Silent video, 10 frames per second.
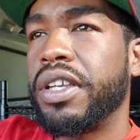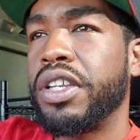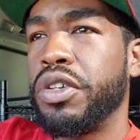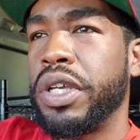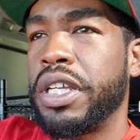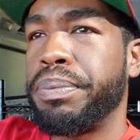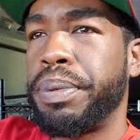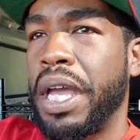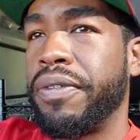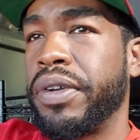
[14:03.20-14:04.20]
you get
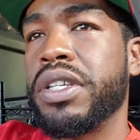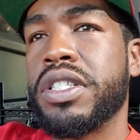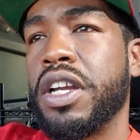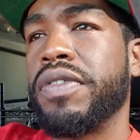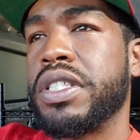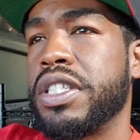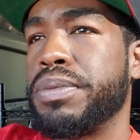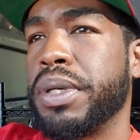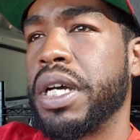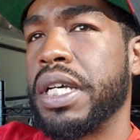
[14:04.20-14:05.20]
paid for your services,
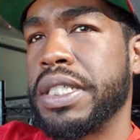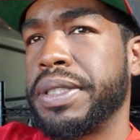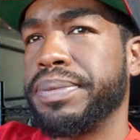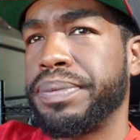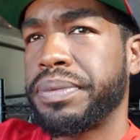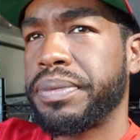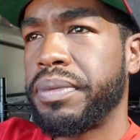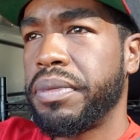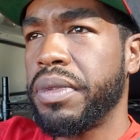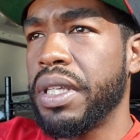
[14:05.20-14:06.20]
because
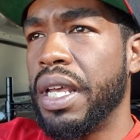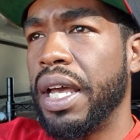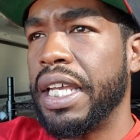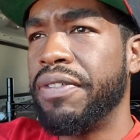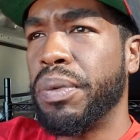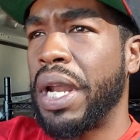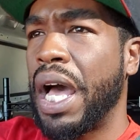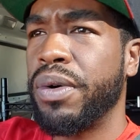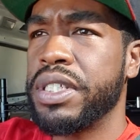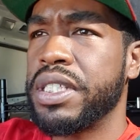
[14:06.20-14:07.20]
even when
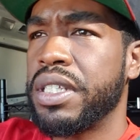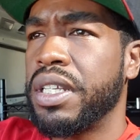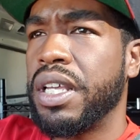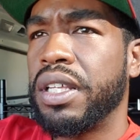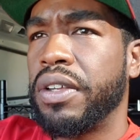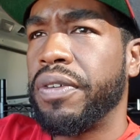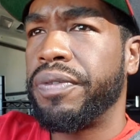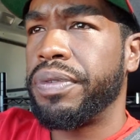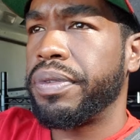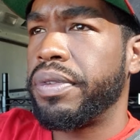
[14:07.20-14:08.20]
I was,
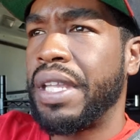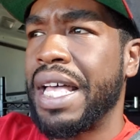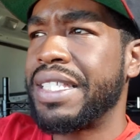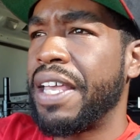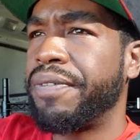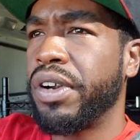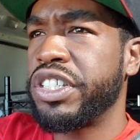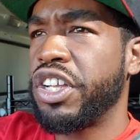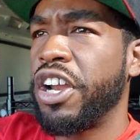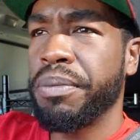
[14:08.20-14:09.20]
not say first
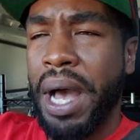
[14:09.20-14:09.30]
starting